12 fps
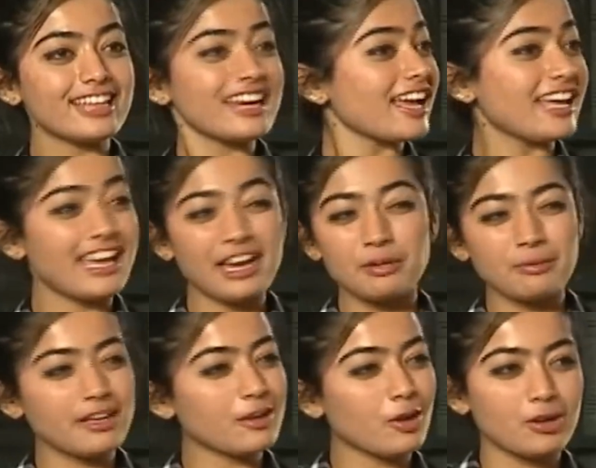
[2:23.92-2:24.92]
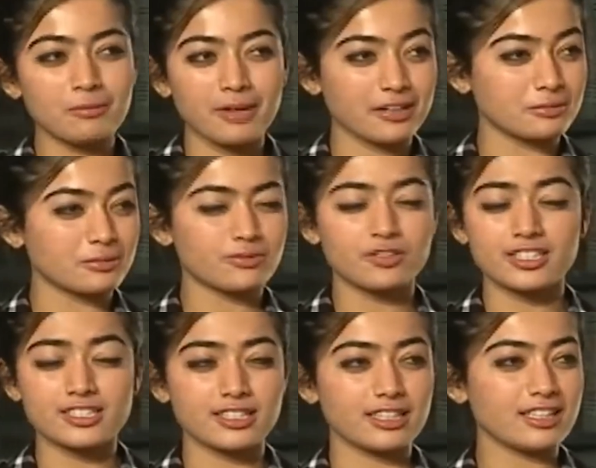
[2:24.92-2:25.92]
then I hate being called madam
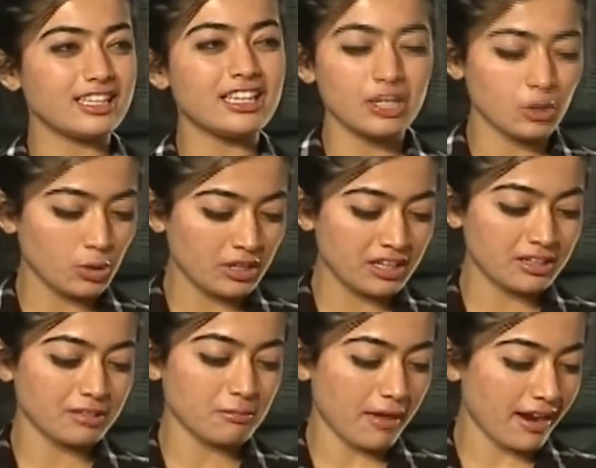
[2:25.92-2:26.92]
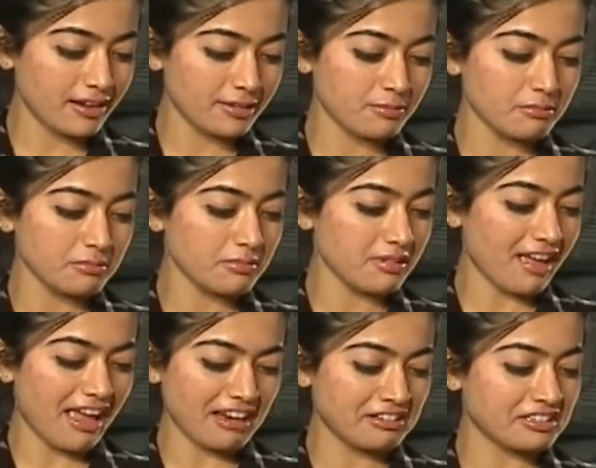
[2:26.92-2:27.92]
firstly. Okay. Heroine madam
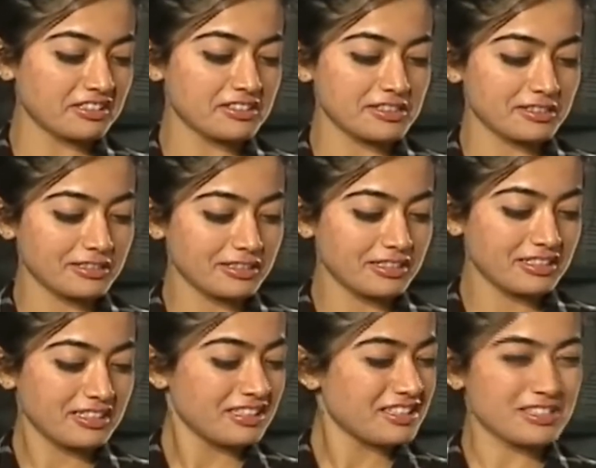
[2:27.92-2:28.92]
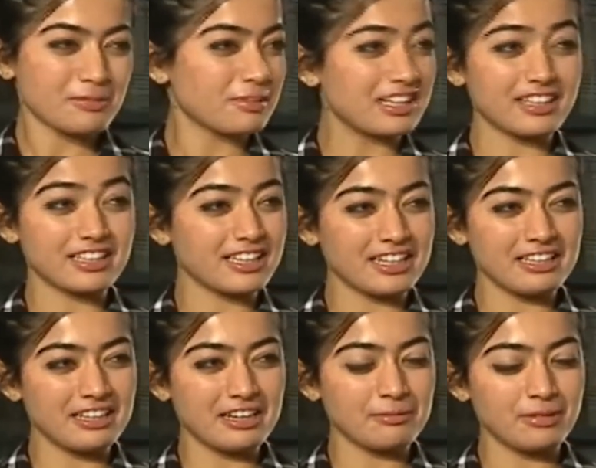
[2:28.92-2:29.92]
actress something like that
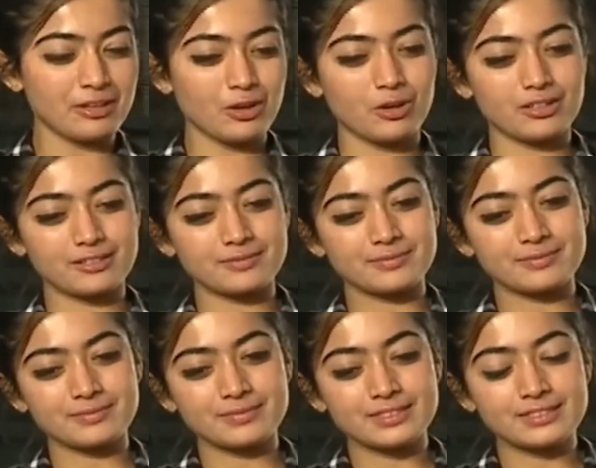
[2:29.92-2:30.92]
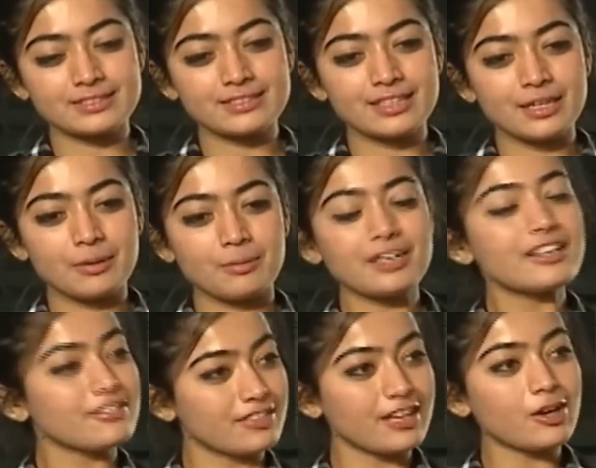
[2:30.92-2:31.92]
I hate being called. Okay.
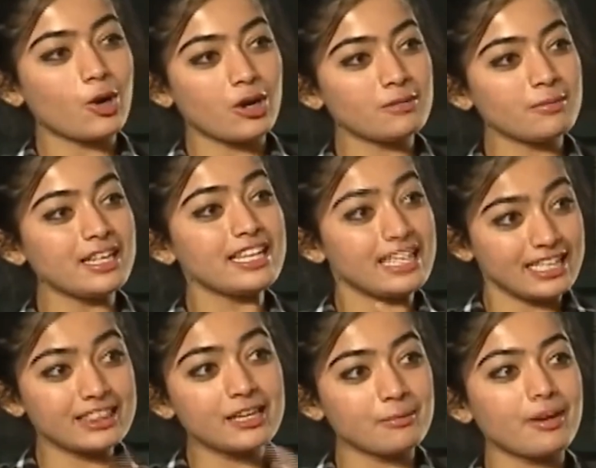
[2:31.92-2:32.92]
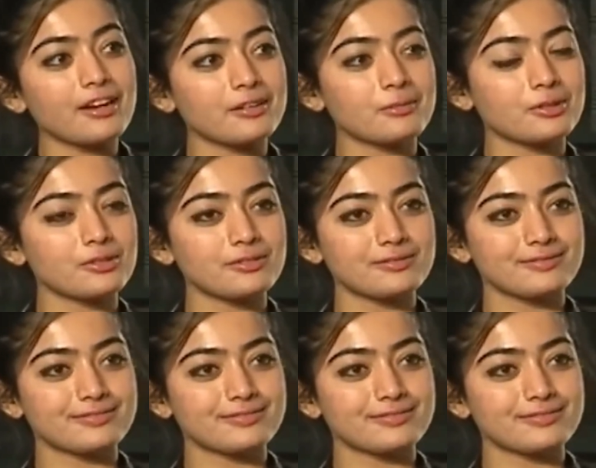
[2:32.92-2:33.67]
But if they call me Geeta madam no